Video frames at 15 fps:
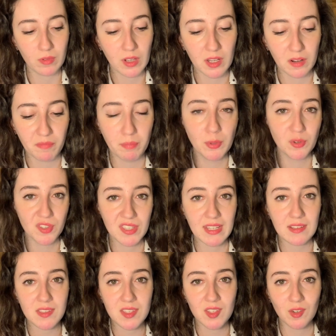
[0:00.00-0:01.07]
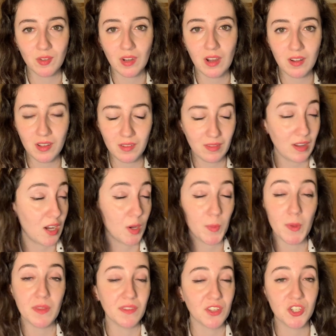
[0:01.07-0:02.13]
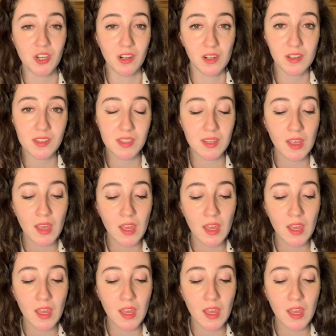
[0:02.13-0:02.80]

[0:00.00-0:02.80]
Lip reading: kind of boost that song up in the charts,